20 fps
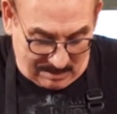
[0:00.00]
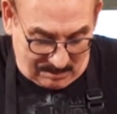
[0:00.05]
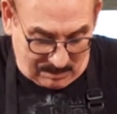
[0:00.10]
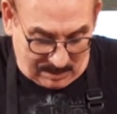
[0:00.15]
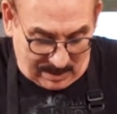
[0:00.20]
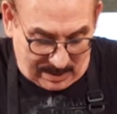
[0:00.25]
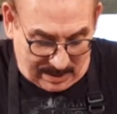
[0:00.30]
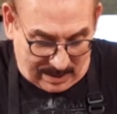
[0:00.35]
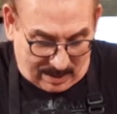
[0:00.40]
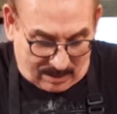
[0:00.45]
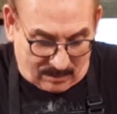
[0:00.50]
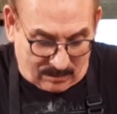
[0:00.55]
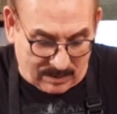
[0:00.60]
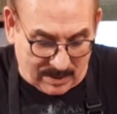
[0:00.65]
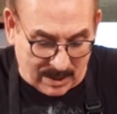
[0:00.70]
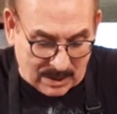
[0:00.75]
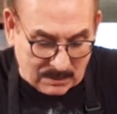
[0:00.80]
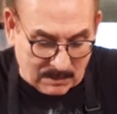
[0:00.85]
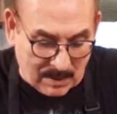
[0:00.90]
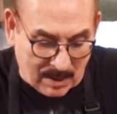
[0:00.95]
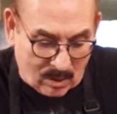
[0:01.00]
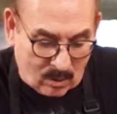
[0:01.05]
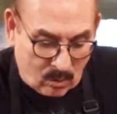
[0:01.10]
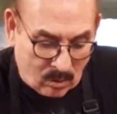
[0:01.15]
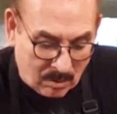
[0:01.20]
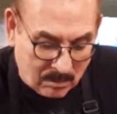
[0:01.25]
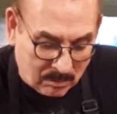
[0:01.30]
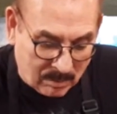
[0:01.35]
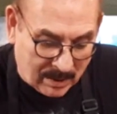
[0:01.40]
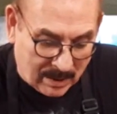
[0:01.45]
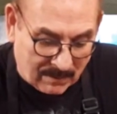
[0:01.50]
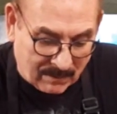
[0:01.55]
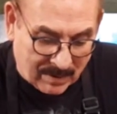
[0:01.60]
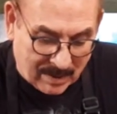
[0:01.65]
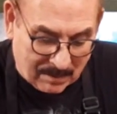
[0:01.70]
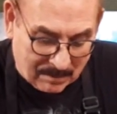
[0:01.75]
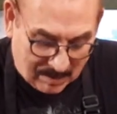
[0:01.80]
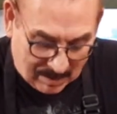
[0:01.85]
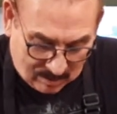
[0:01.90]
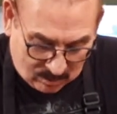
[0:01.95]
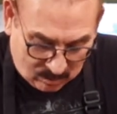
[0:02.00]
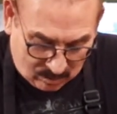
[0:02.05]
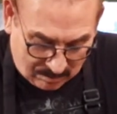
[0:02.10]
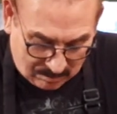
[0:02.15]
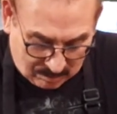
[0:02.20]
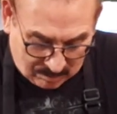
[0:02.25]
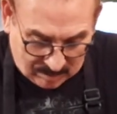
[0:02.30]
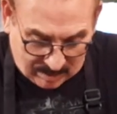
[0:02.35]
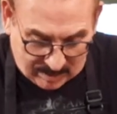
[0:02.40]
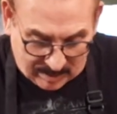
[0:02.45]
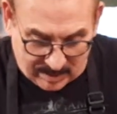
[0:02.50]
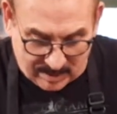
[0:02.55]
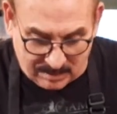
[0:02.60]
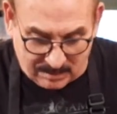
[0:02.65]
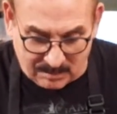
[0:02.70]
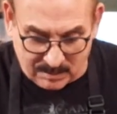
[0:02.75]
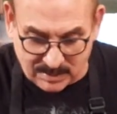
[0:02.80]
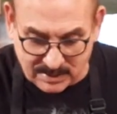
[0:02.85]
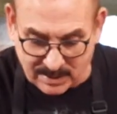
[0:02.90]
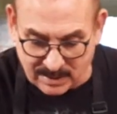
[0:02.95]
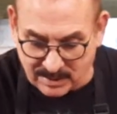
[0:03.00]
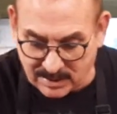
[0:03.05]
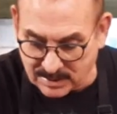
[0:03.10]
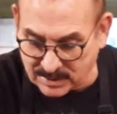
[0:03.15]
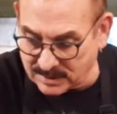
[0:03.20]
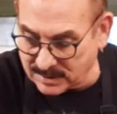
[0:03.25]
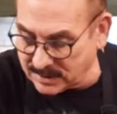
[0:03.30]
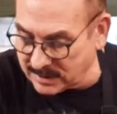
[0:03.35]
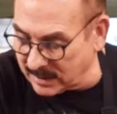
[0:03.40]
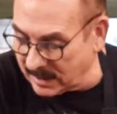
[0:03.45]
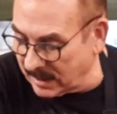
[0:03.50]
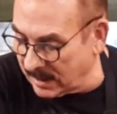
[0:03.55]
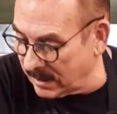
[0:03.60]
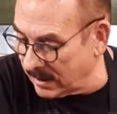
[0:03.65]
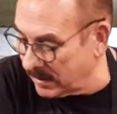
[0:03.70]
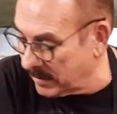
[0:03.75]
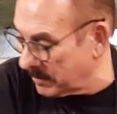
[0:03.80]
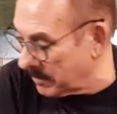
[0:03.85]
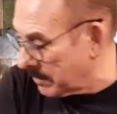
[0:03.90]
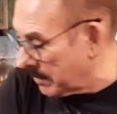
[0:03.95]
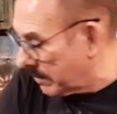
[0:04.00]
but anyhow, there's my cornbread. I've got my cornbread. I'm gonna set this aside.